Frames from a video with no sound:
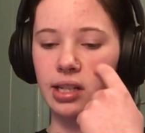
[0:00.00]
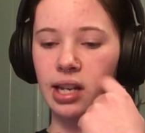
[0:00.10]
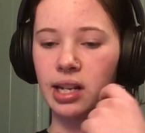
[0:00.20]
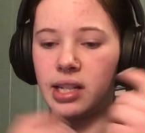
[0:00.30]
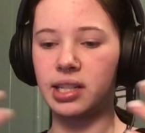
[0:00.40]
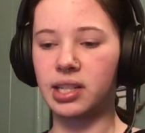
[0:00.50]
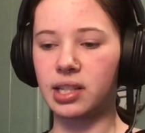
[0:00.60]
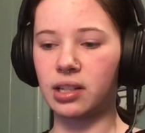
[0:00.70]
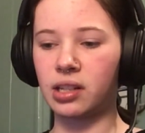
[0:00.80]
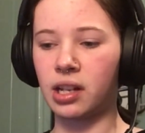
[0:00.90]
it
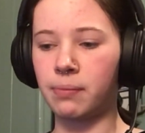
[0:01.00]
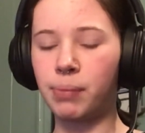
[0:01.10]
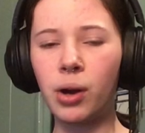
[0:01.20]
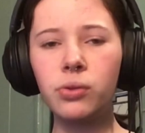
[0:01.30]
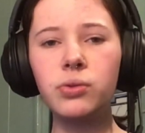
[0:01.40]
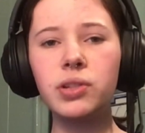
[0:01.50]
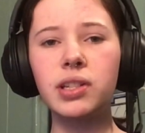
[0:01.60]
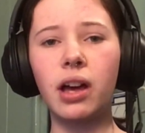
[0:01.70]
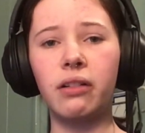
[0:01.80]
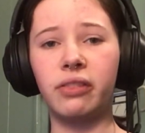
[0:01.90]
is composed
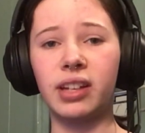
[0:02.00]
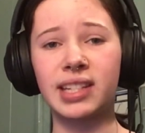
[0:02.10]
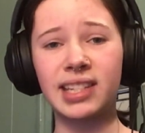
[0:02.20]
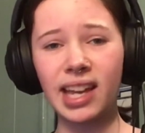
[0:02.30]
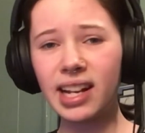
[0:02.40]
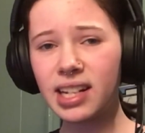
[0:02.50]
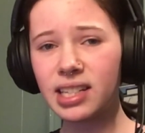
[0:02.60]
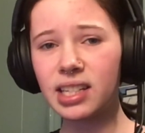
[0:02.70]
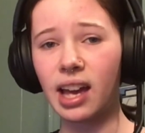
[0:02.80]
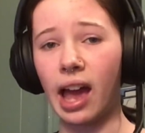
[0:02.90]
of a
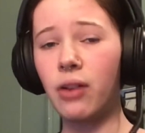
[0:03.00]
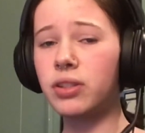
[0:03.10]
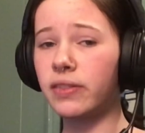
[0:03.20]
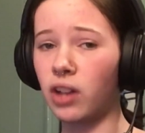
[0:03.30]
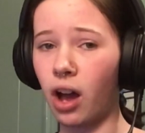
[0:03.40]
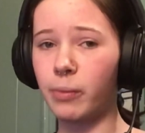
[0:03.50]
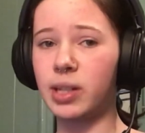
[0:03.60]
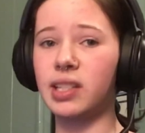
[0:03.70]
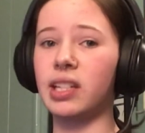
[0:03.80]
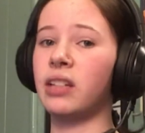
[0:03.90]
Senate, a House of
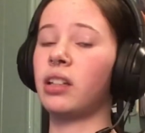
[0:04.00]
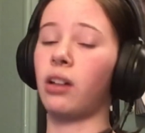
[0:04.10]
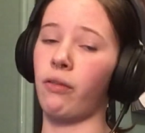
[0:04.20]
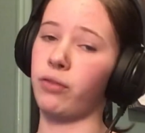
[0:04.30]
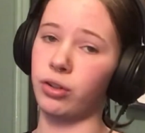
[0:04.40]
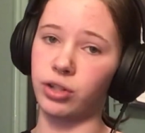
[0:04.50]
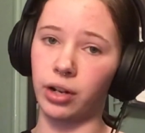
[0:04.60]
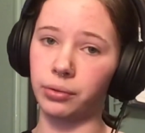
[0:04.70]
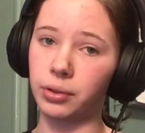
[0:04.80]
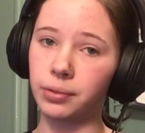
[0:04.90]
Commons, and the Governor
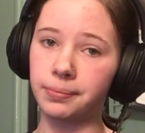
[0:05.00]
General.